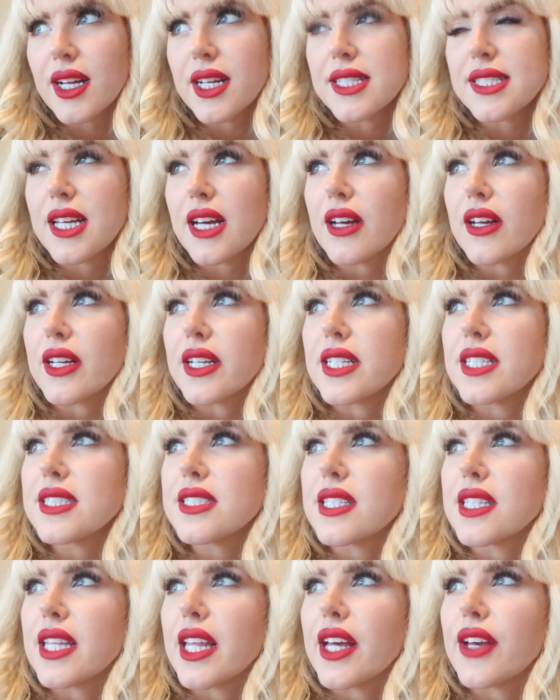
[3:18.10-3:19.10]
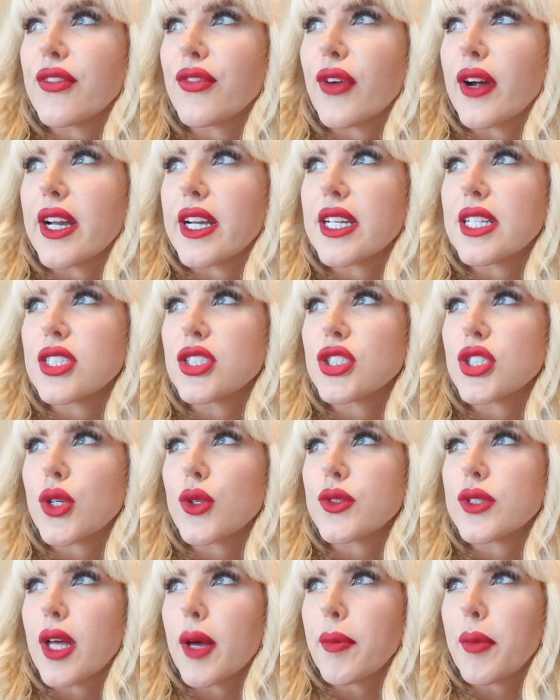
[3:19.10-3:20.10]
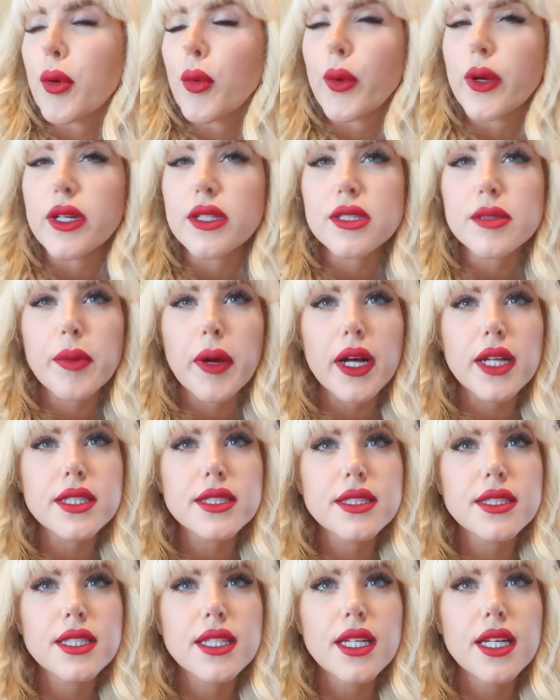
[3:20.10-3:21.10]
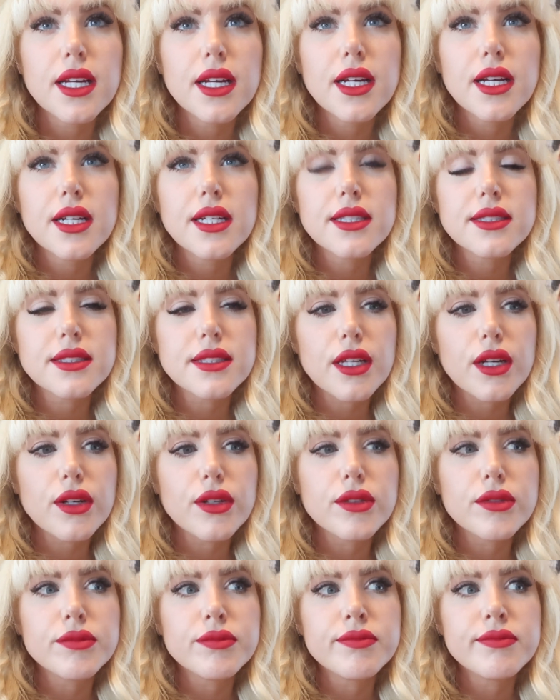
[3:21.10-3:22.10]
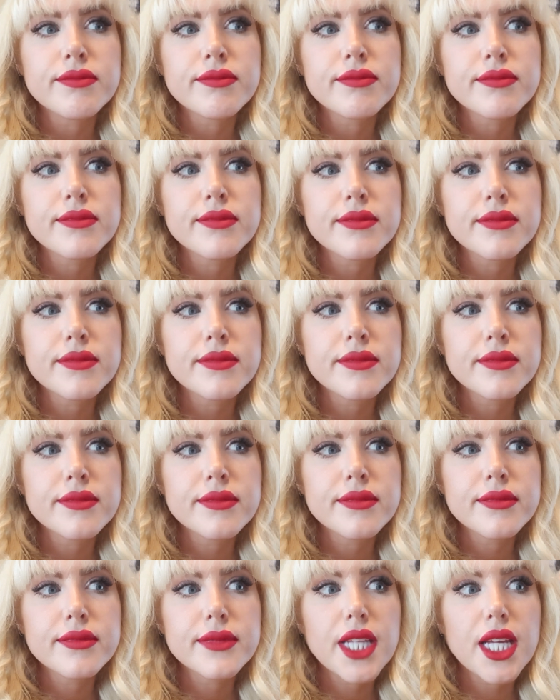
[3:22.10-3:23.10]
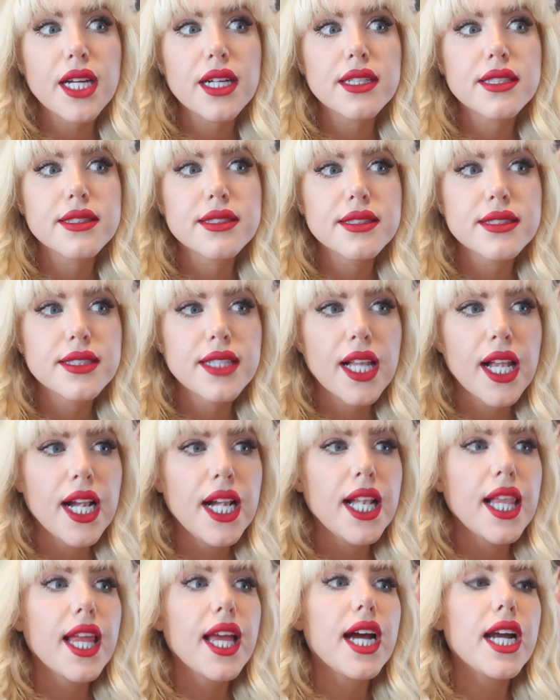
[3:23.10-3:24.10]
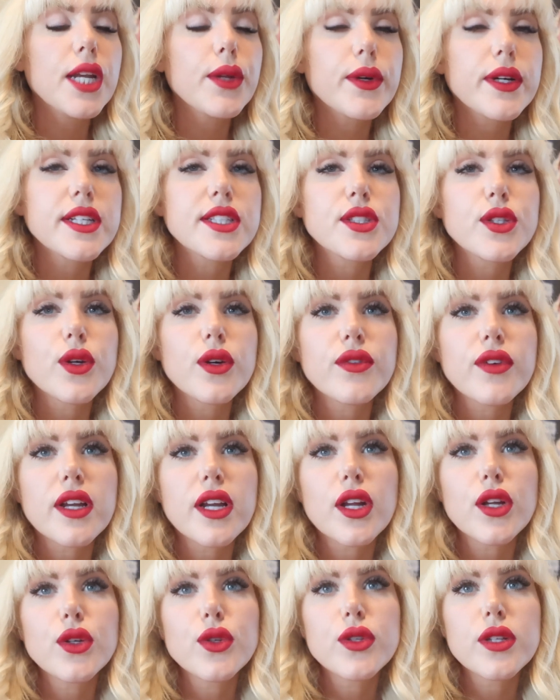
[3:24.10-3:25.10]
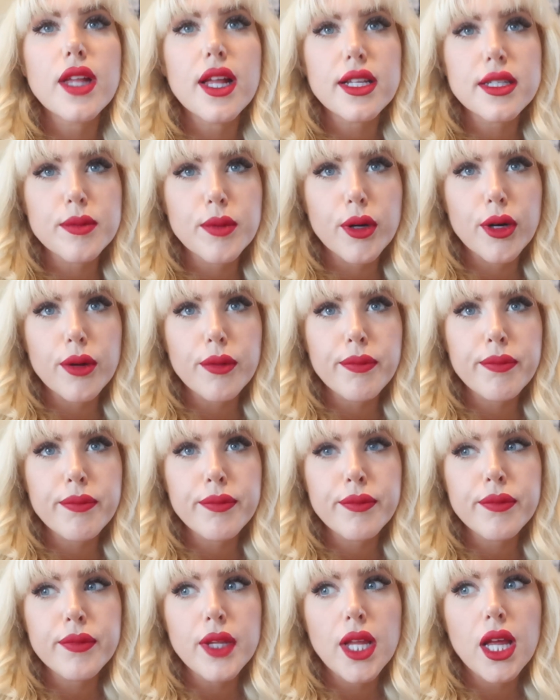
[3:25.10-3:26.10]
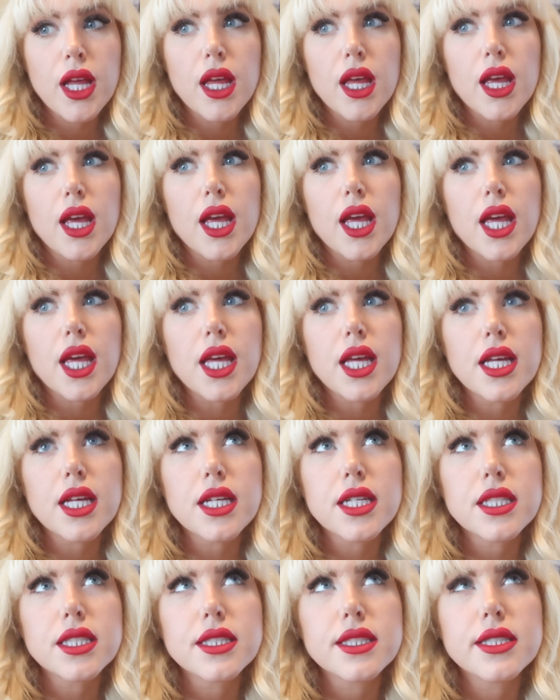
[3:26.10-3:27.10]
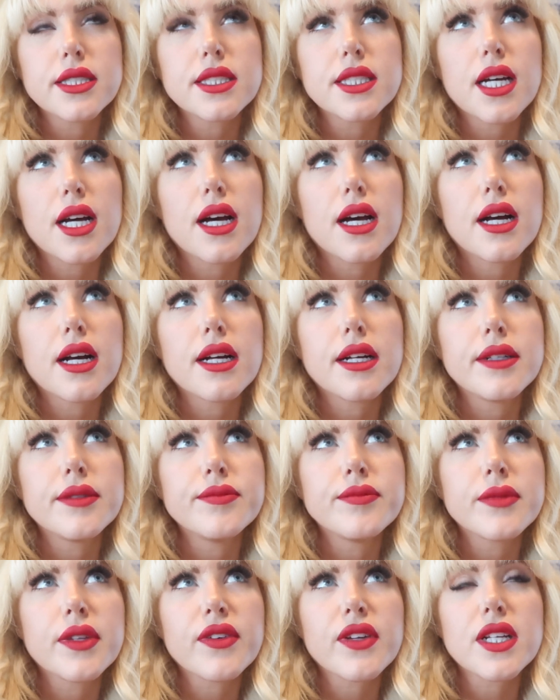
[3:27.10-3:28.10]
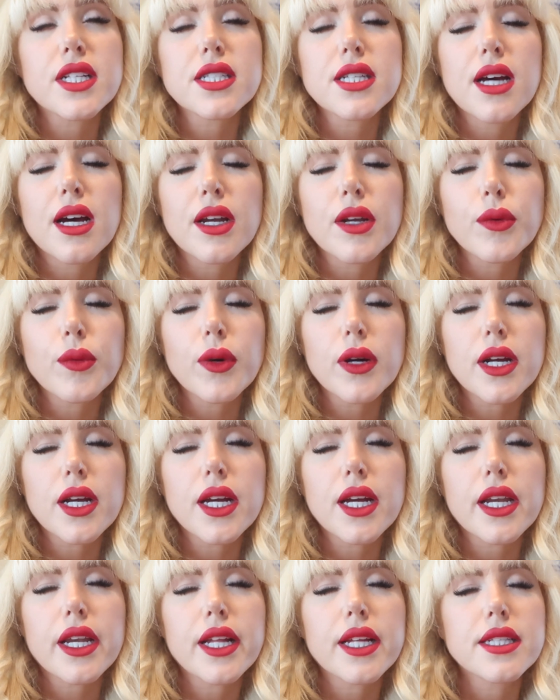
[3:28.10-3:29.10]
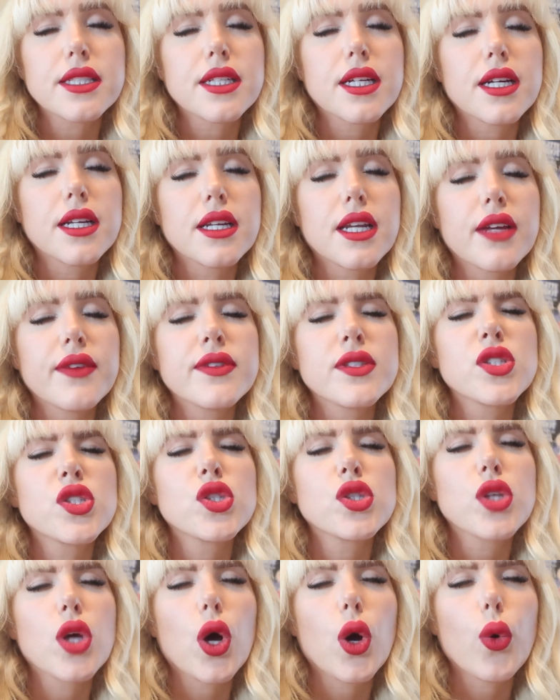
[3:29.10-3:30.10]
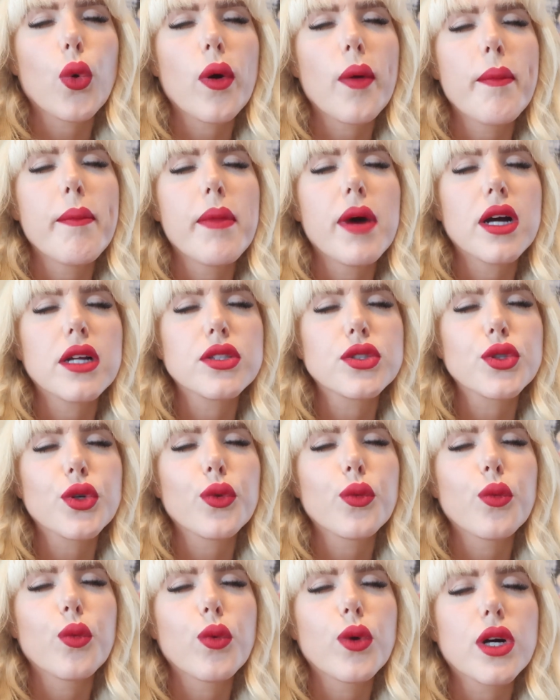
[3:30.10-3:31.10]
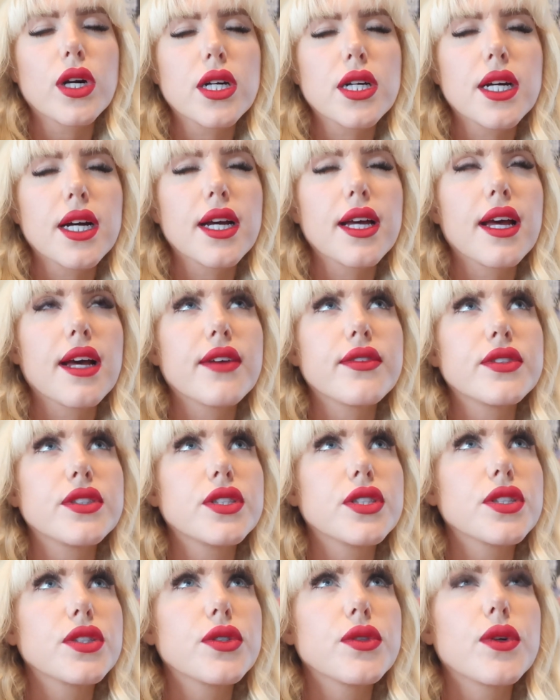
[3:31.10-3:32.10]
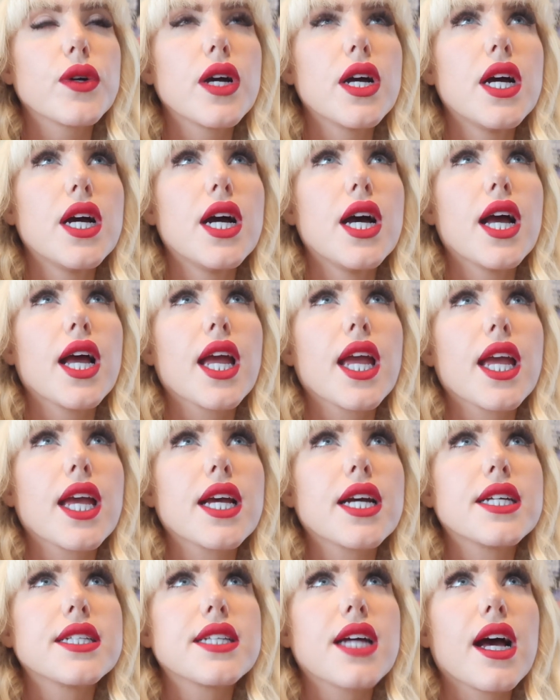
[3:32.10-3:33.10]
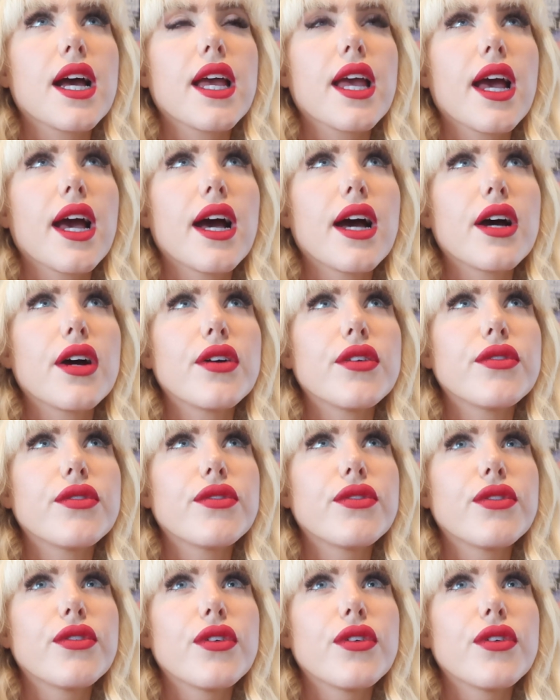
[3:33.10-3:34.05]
it's how it is in life, right? It shows up at weird spots. So, yeah. Anyway, so I've got to go do that tomorrow. And um, I've got a ton of work I've got to get done. I have so much work I have to do. And I have